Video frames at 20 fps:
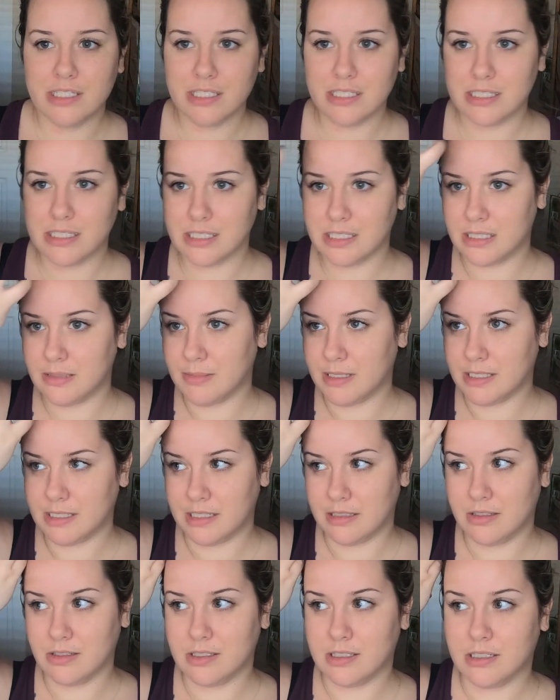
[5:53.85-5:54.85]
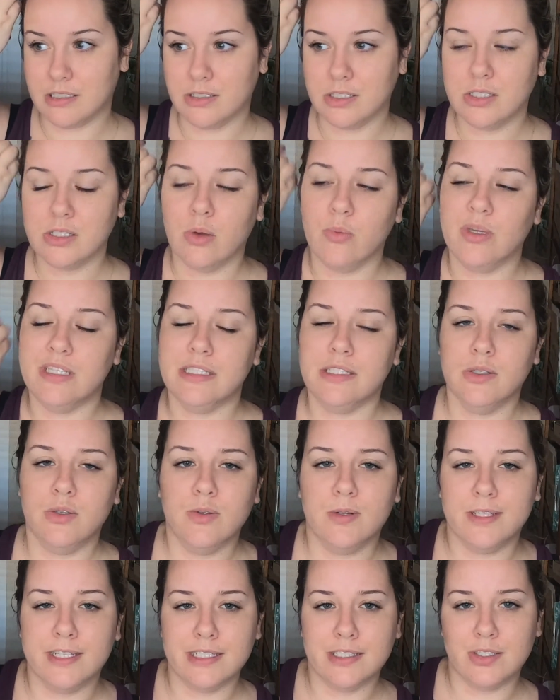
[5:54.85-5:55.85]
this because it smells like those little squeezy
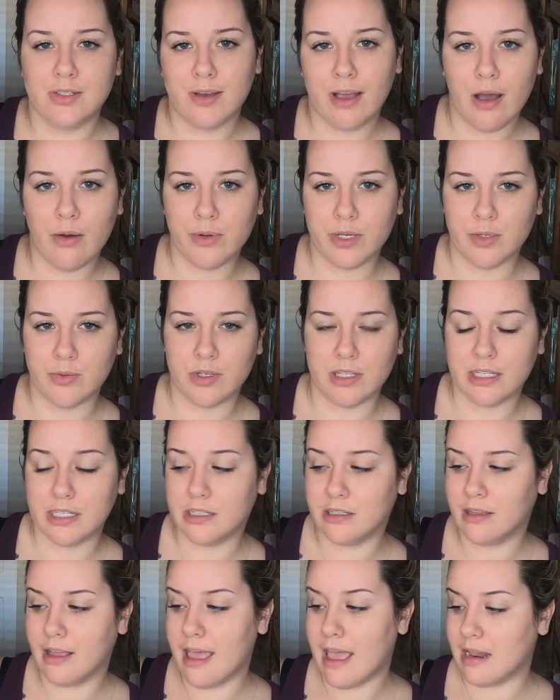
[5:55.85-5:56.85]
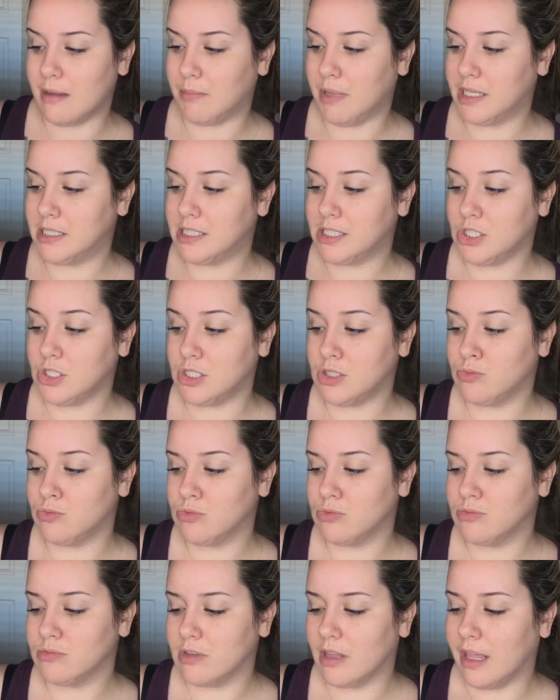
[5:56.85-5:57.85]
Kool-Aids you got when you were little, and it makes you
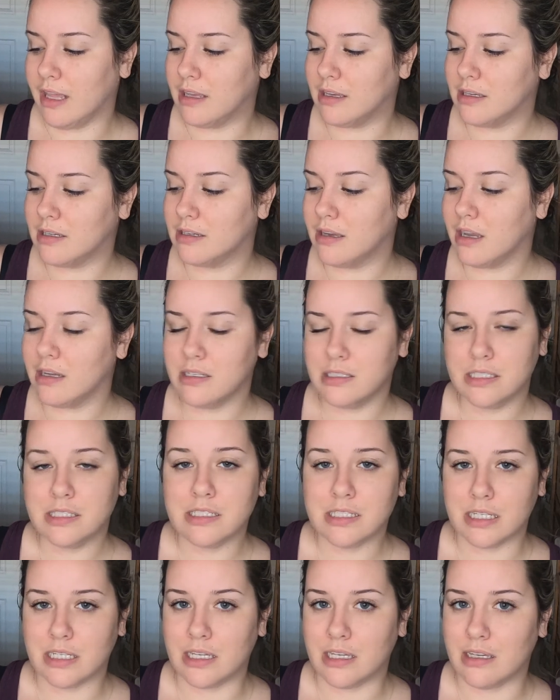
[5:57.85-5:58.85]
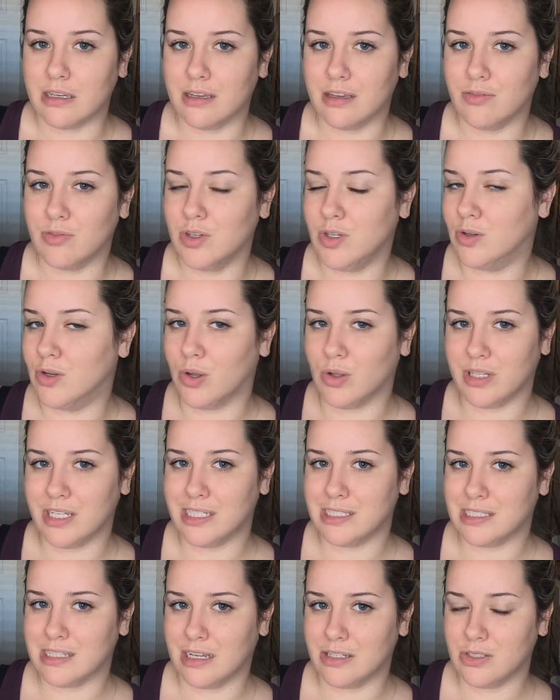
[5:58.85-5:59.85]
like kind of sticky if you don't let
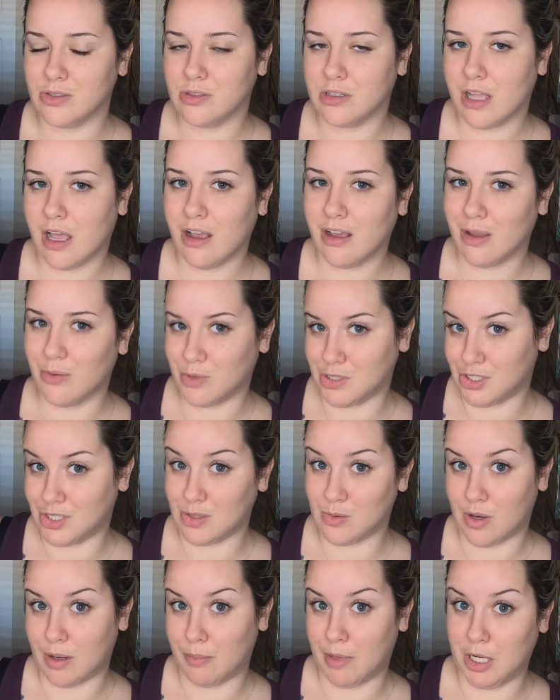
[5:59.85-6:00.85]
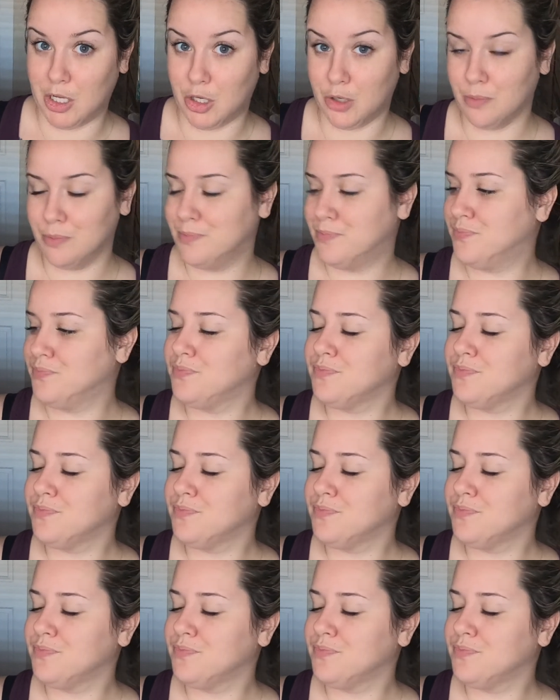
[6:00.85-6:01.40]
it set too long, which is what I'm going to do.